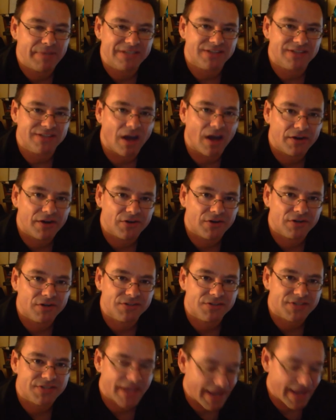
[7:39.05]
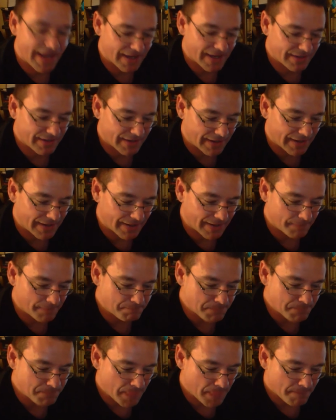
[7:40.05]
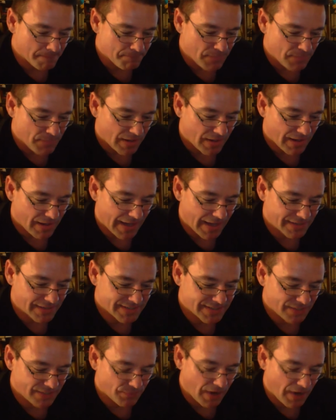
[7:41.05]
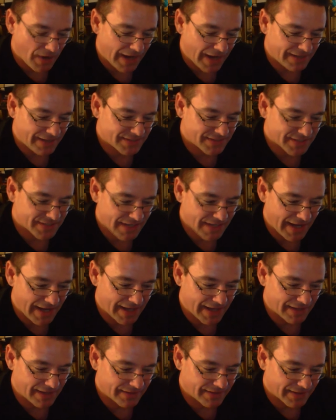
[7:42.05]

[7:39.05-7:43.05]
Saunders and N.T. Wright and